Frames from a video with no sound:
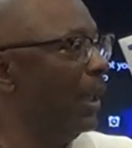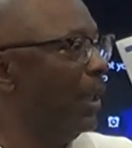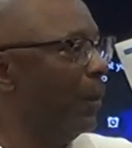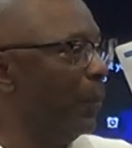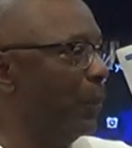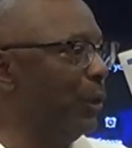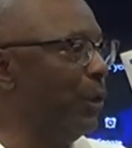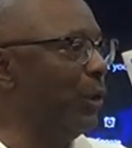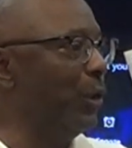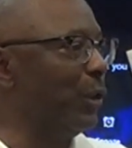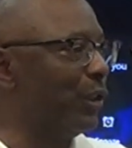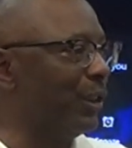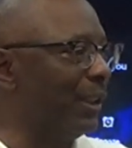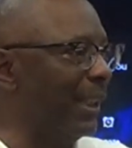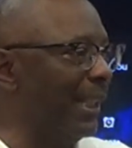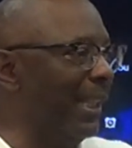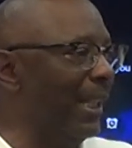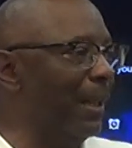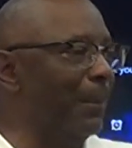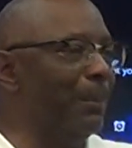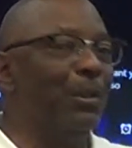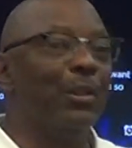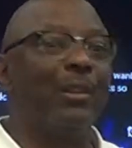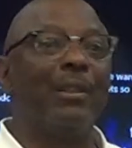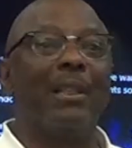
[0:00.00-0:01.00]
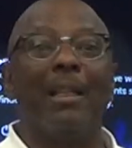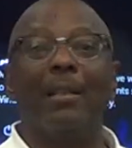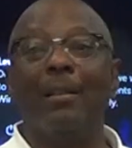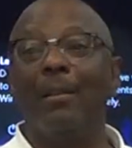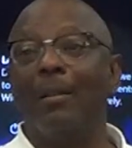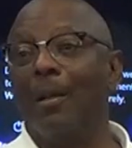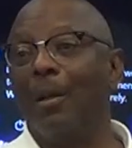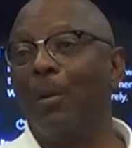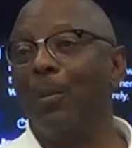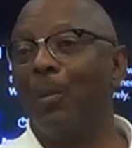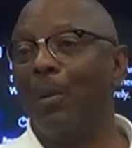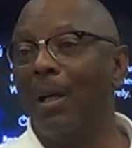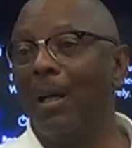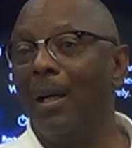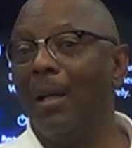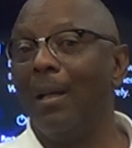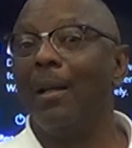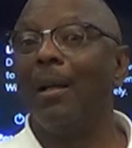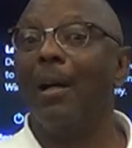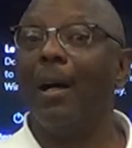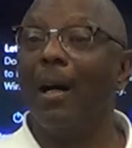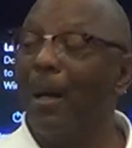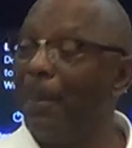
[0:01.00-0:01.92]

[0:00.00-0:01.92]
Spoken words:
When you see them, you say, you know what?